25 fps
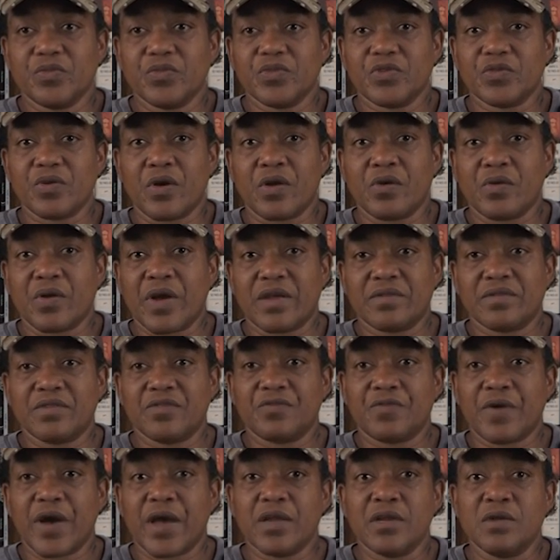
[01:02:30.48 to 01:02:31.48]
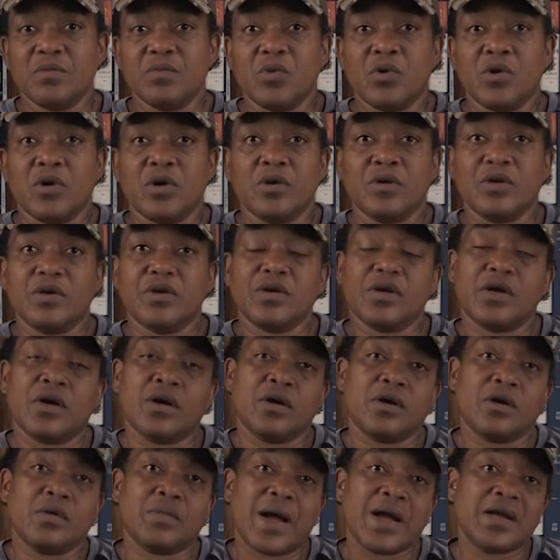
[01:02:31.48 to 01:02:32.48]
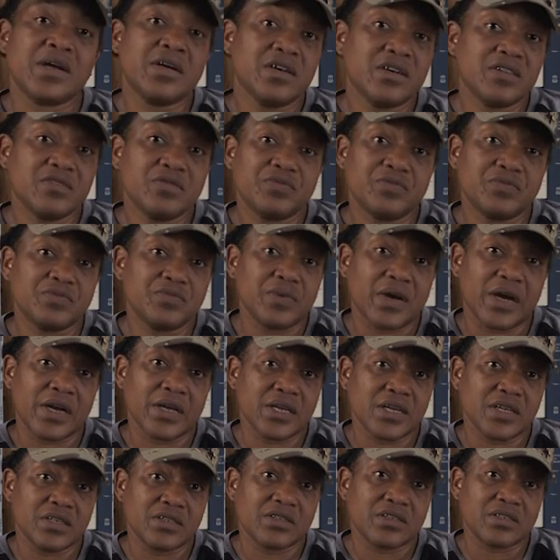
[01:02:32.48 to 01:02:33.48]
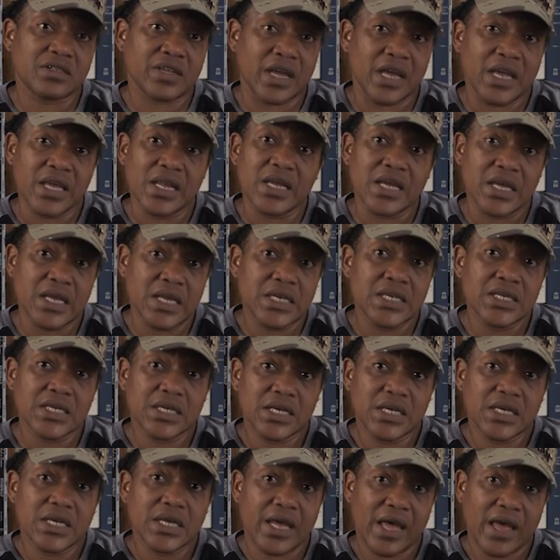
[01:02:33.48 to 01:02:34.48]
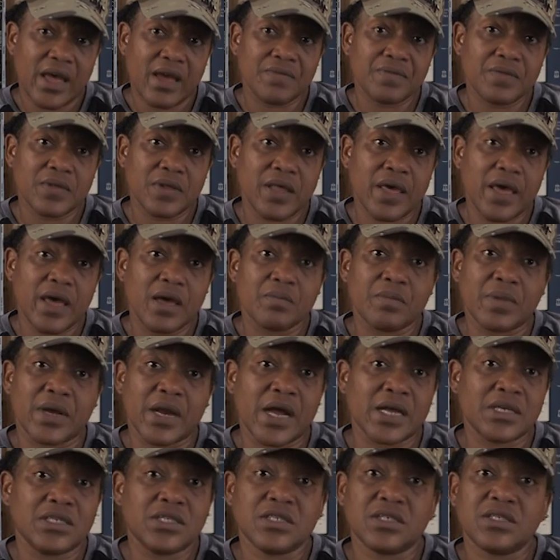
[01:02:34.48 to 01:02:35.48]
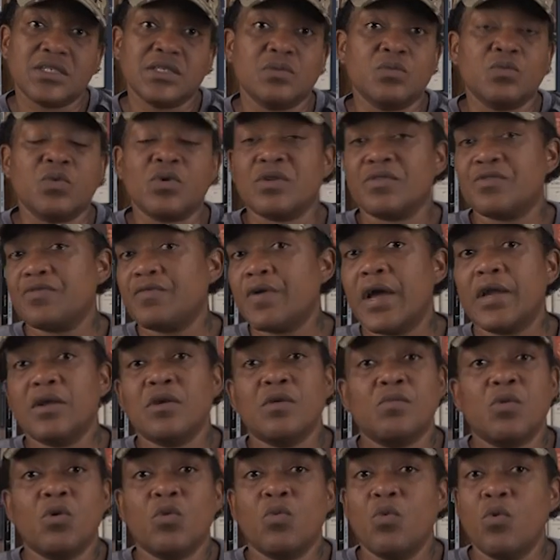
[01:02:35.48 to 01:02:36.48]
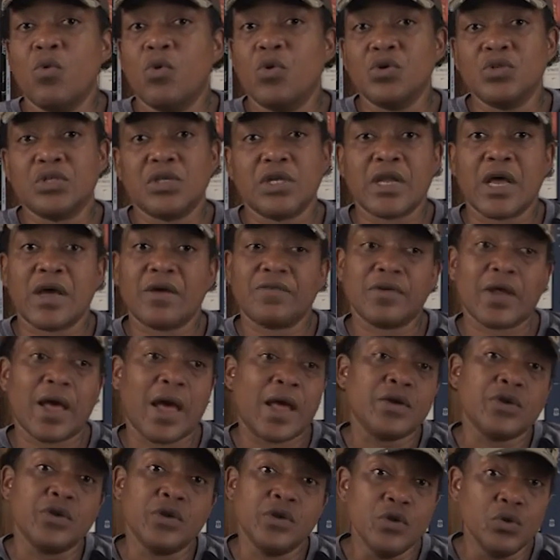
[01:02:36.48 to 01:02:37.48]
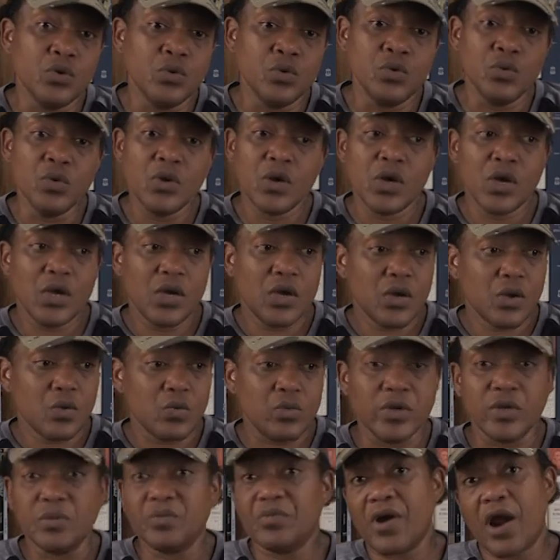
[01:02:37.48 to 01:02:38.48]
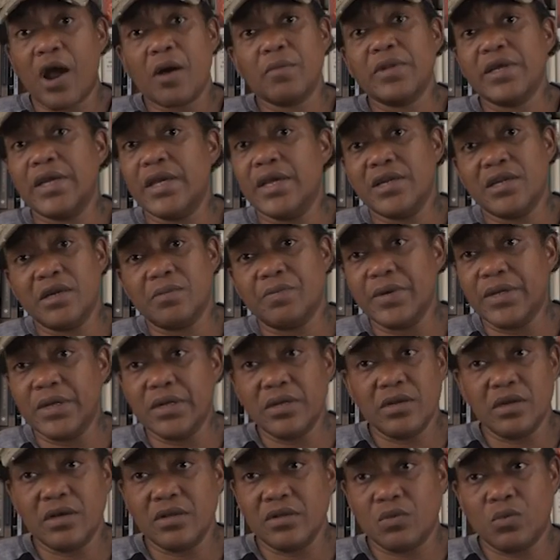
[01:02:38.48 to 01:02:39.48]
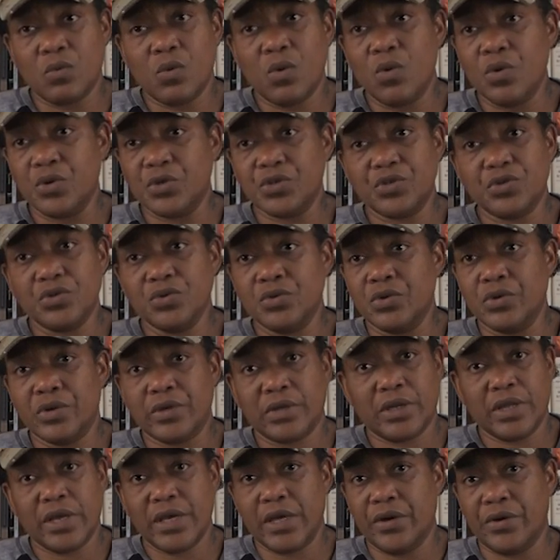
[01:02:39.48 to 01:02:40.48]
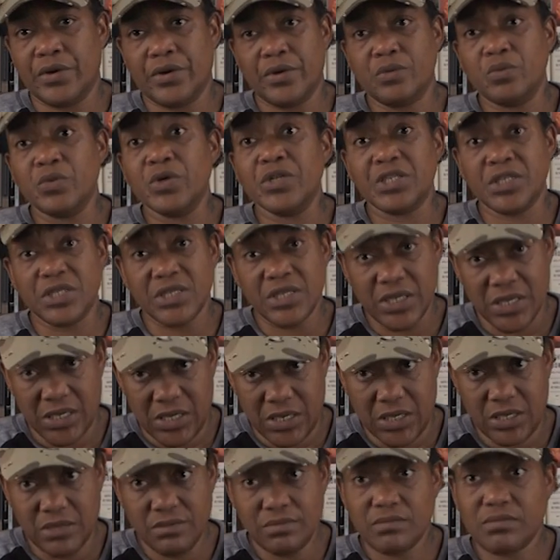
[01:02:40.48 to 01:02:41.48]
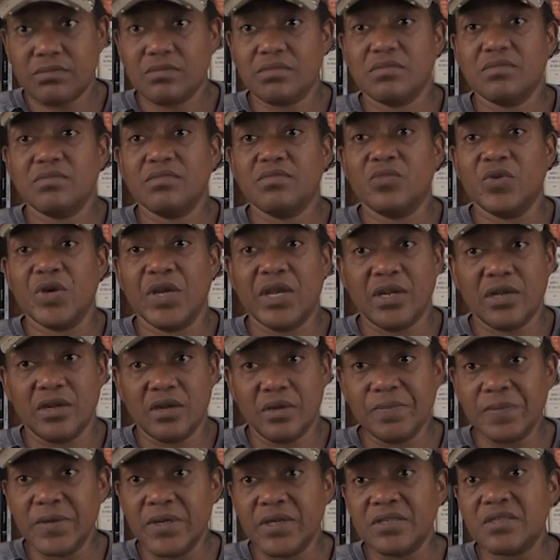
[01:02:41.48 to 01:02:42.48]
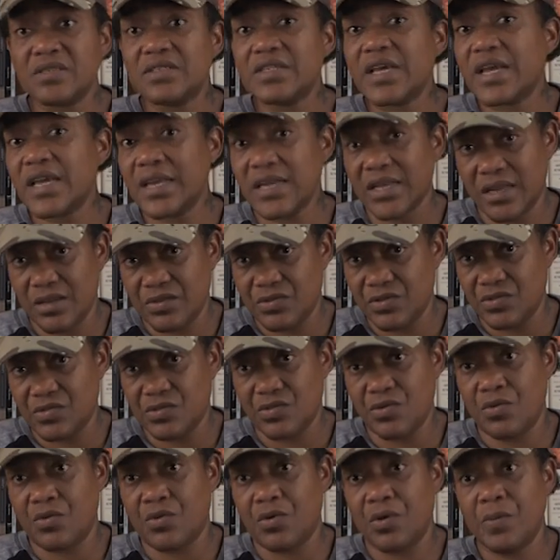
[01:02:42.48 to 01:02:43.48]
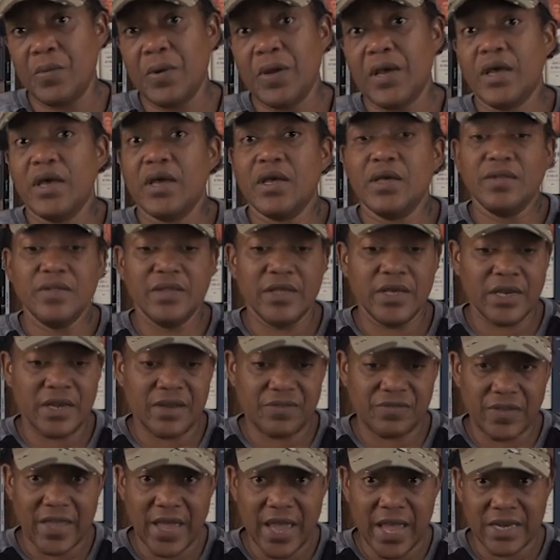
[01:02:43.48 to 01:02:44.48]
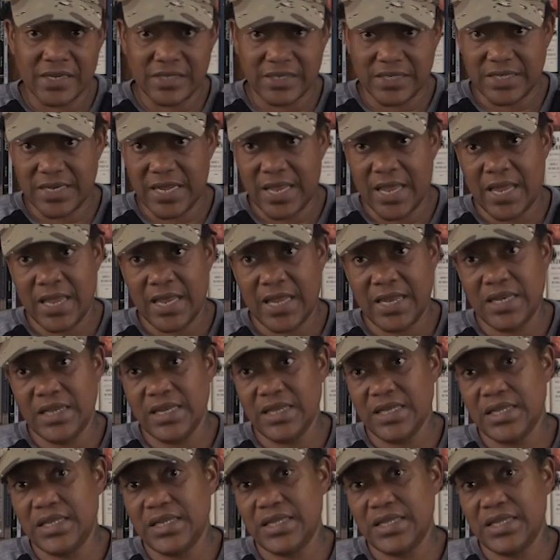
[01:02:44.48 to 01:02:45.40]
so I don't have to fight anymore. I could have, I guess, stayed in after that, but I just didn't want to fight no more wars, and I knew we'd probably end up in another war sooner or later, which it did. We ended up in the second Desert Storm, then Afghanistan,